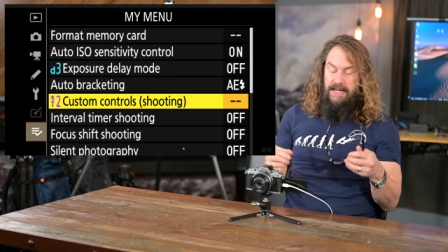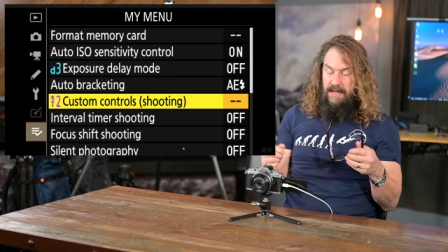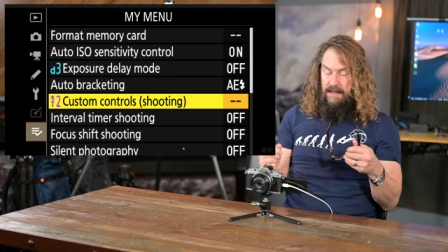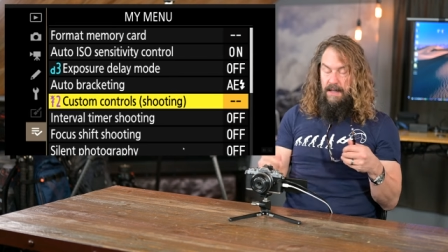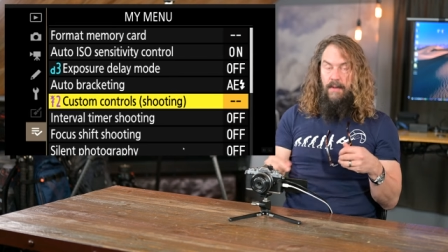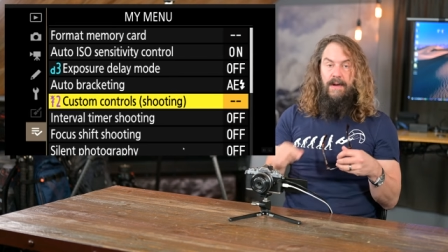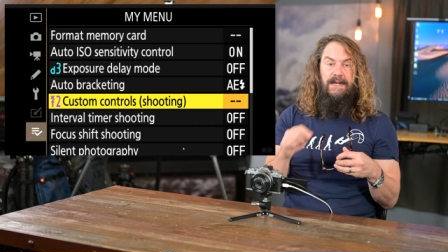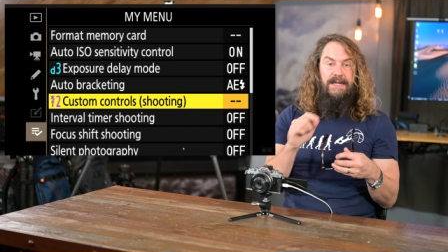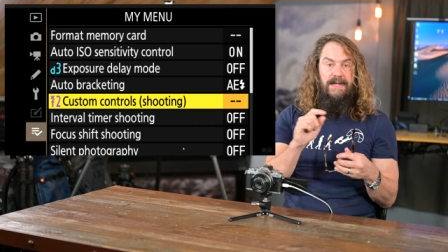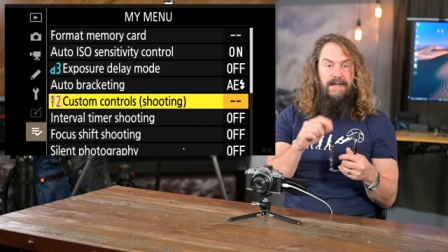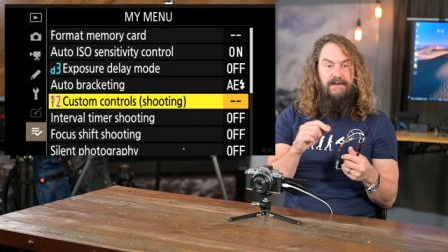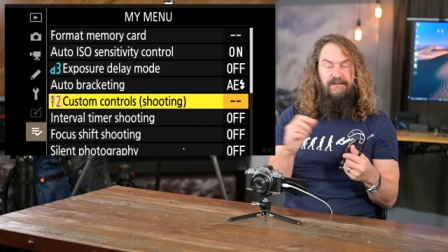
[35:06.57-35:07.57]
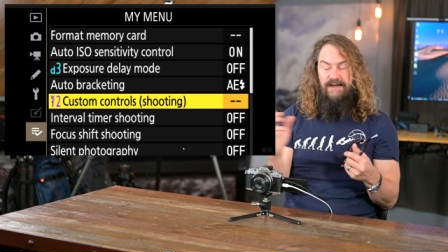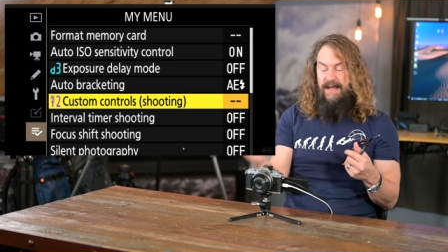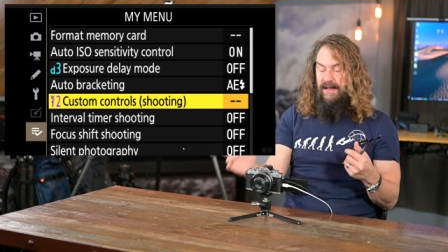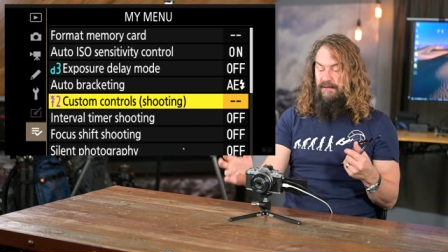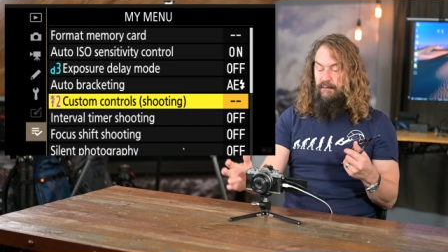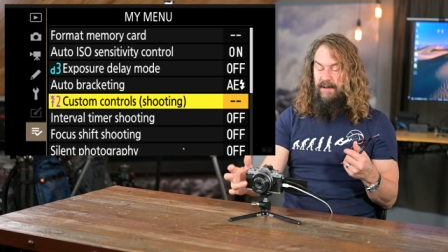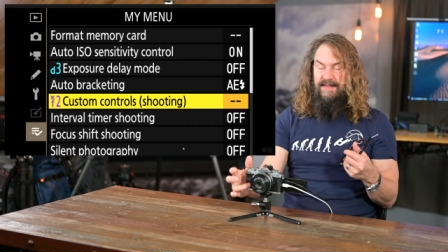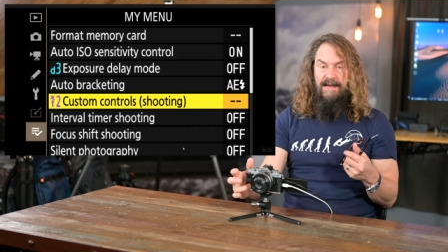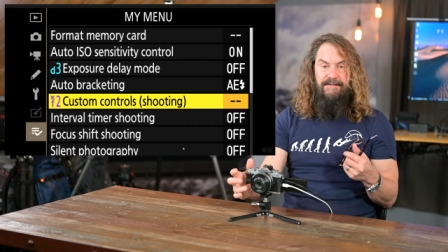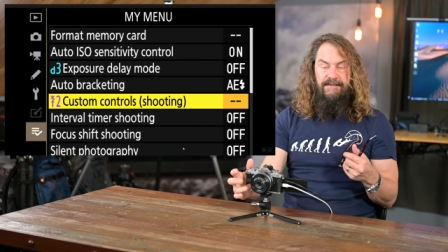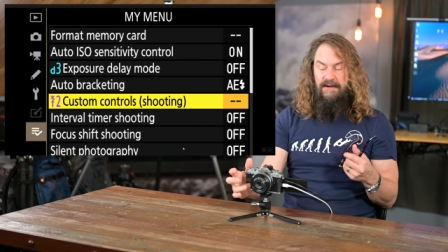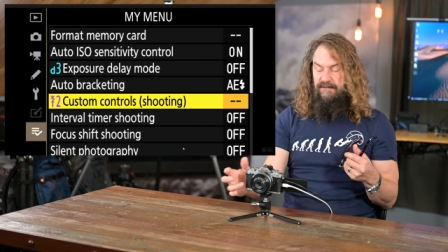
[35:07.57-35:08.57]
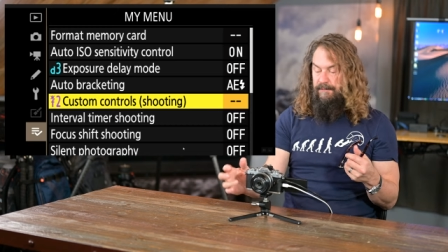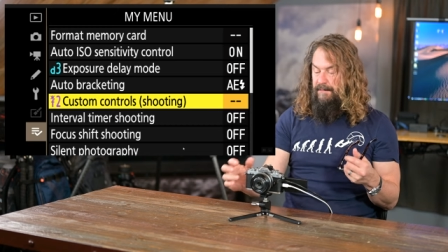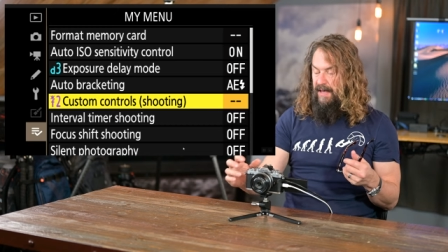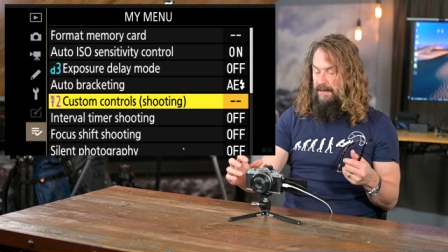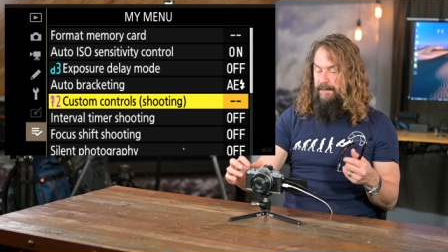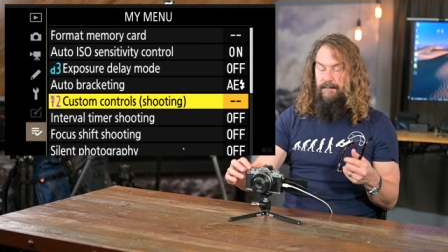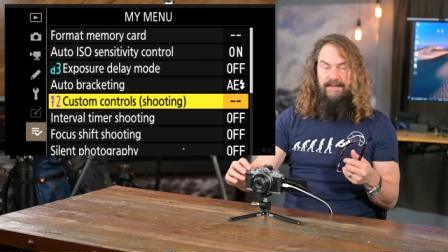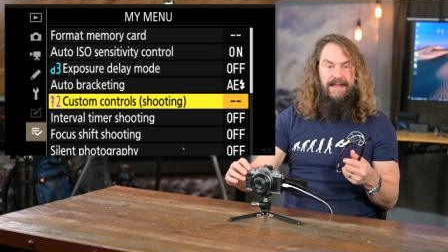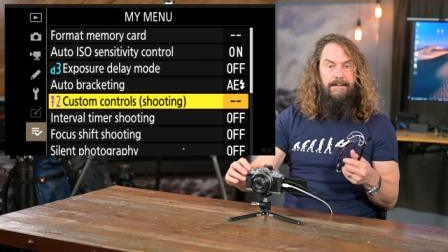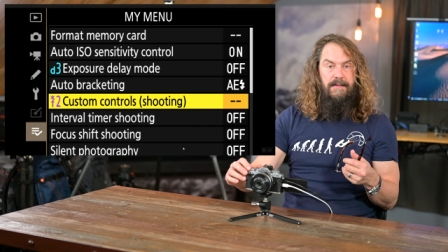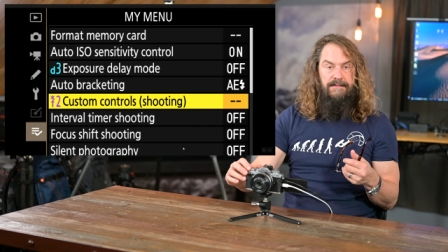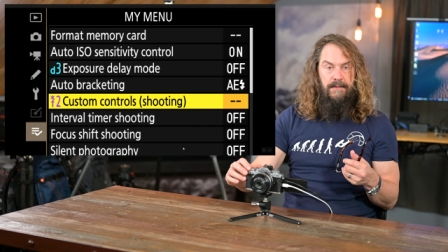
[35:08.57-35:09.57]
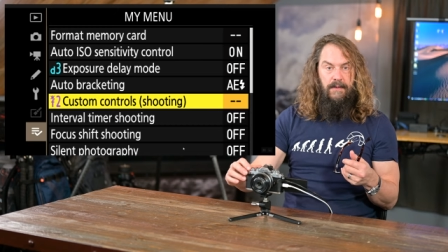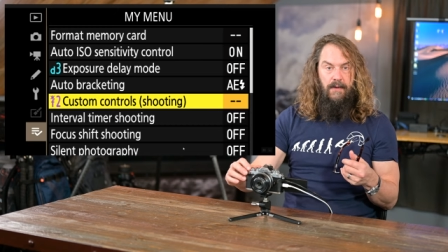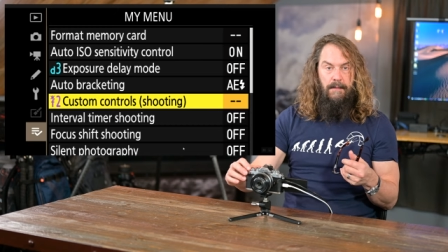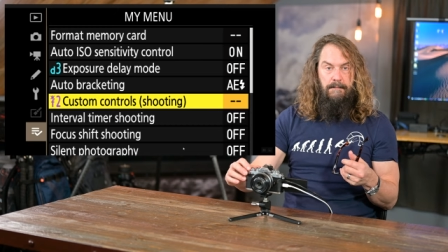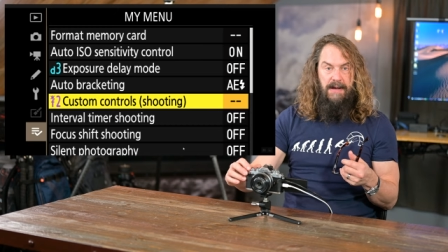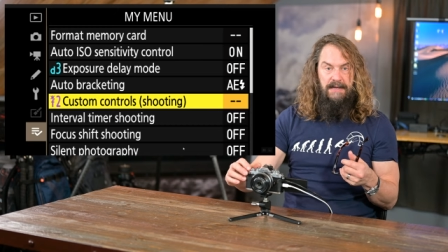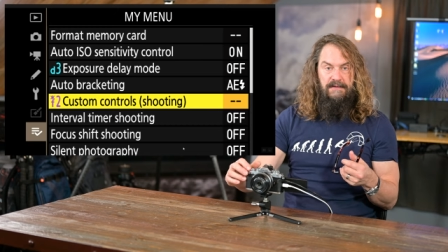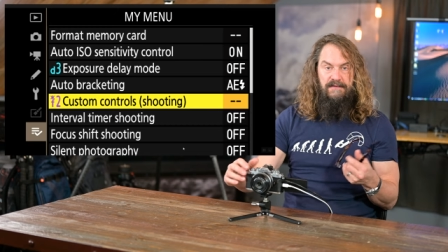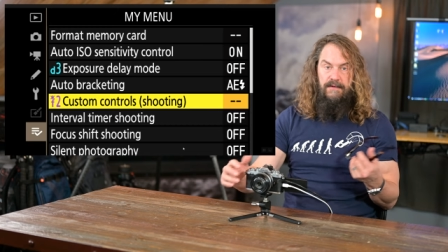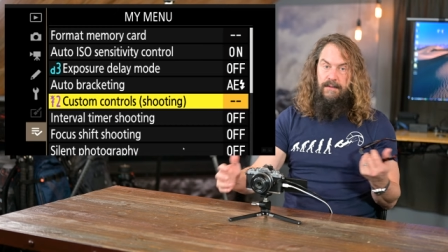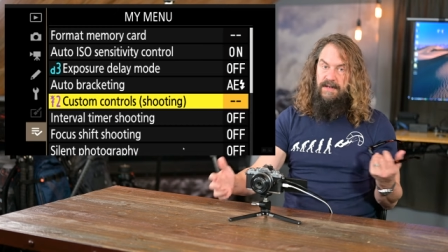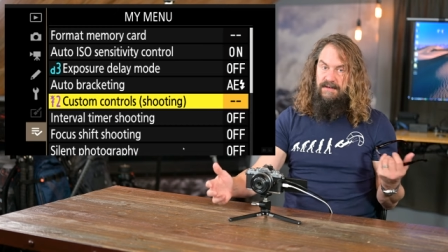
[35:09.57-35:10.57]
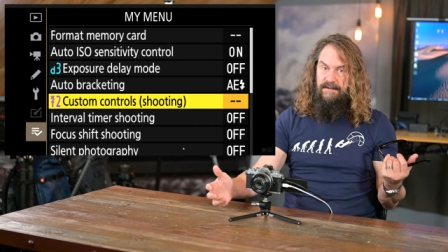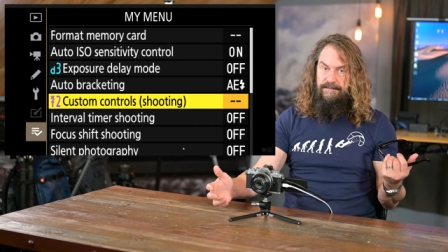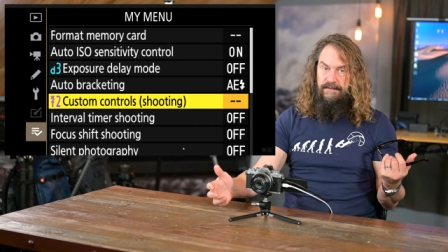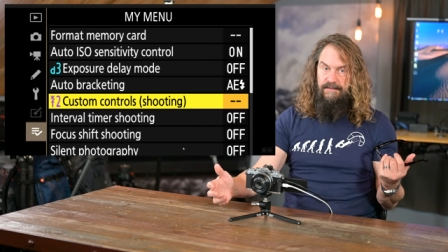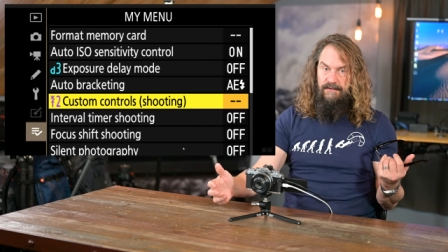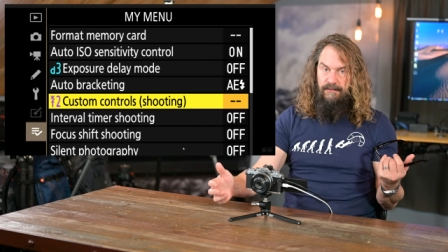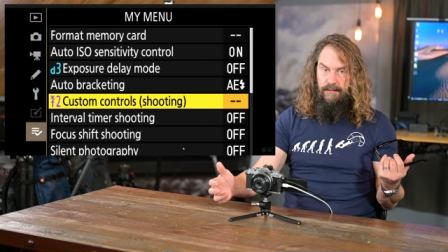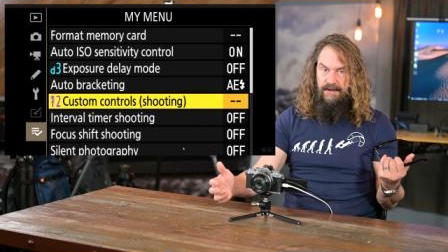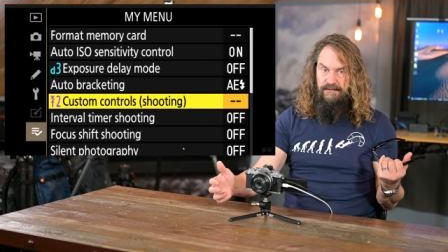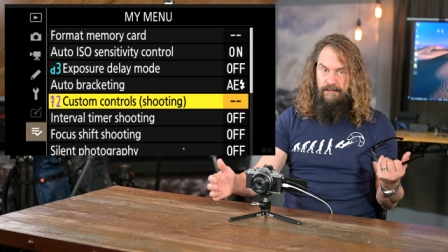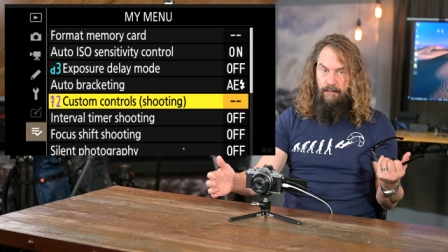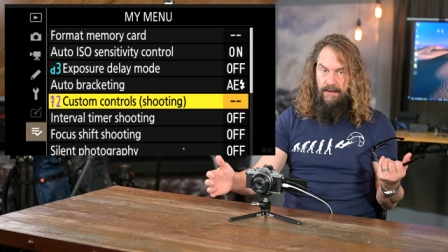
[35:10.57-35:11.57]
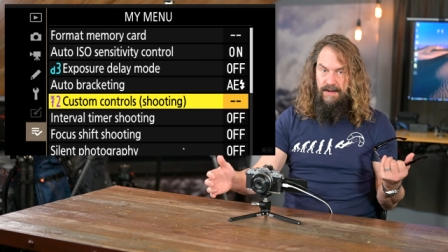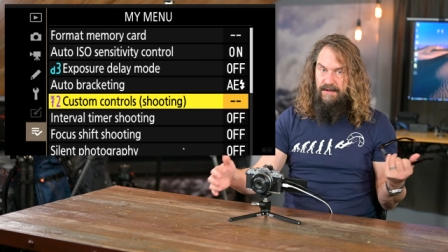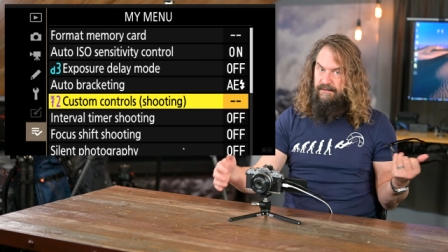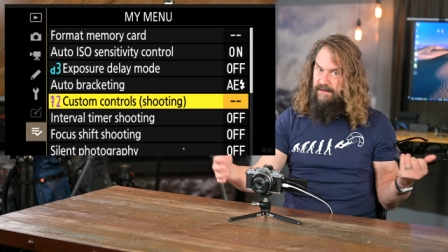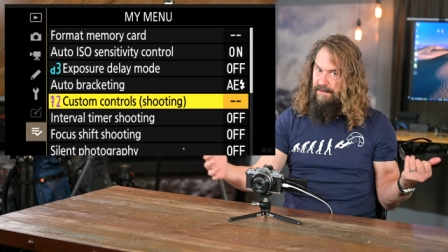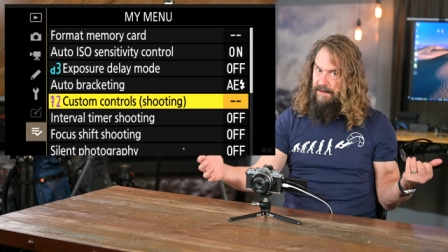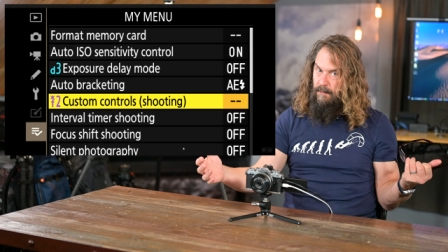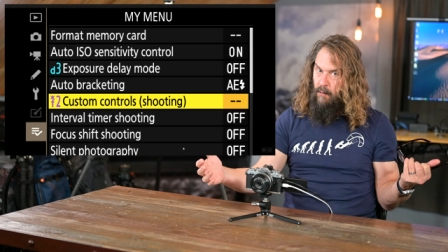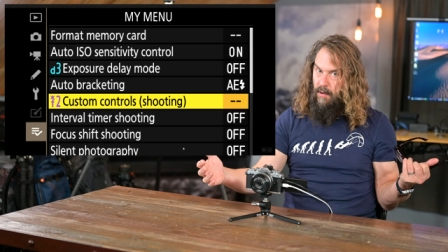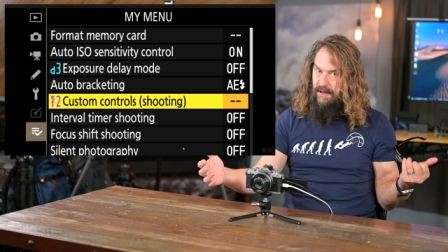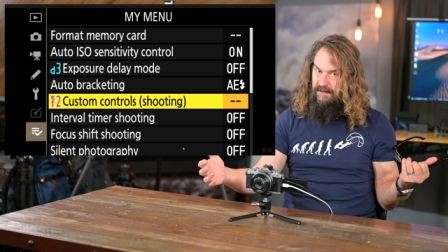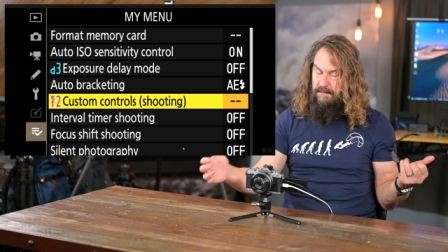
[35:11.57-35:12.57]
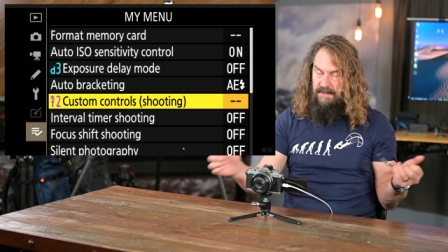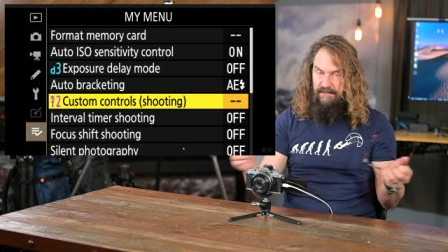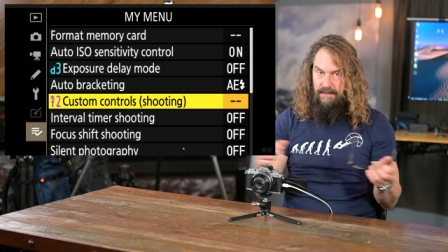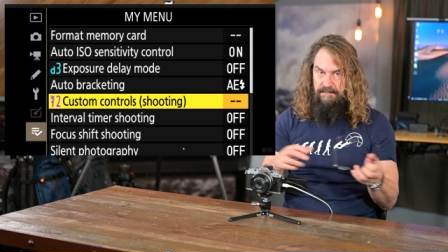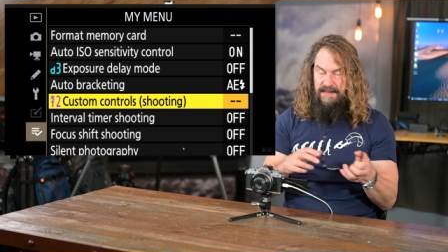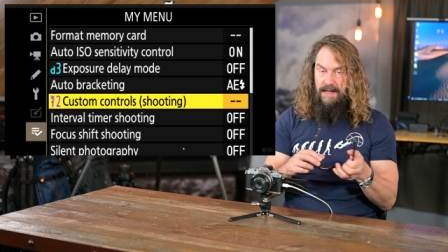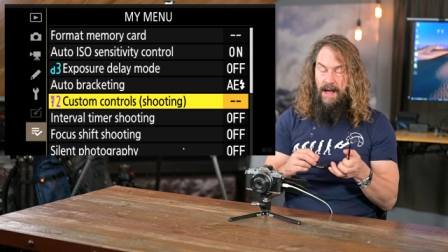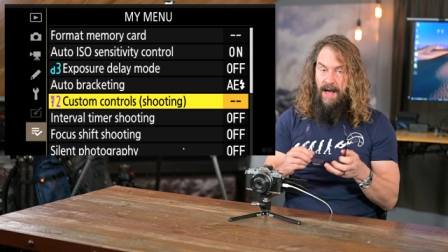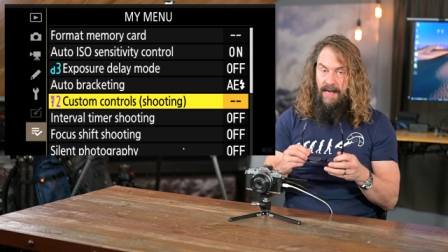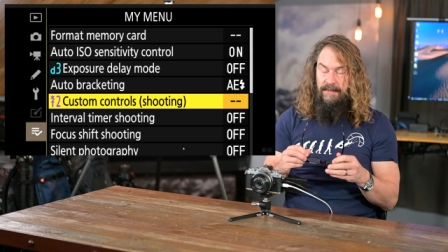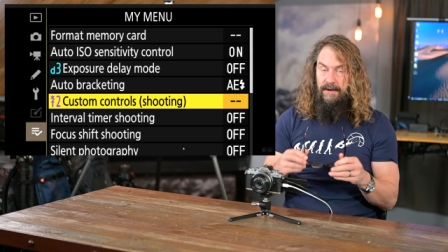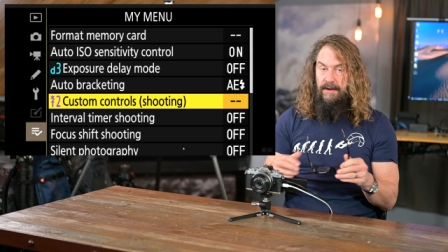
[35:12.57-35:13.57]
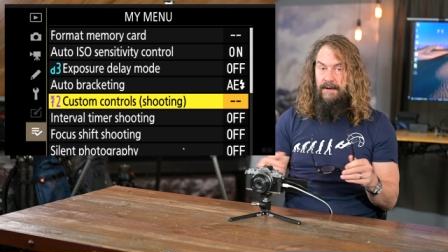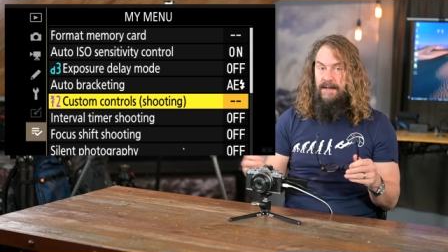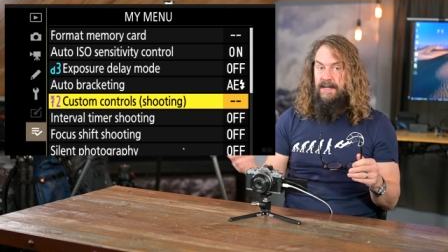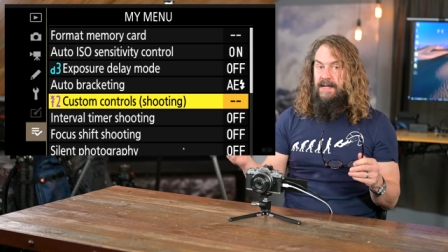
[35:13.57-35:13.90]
you can go in and you can change what that function button and what that movie record button do in a different situation where you suddenly want it to be something other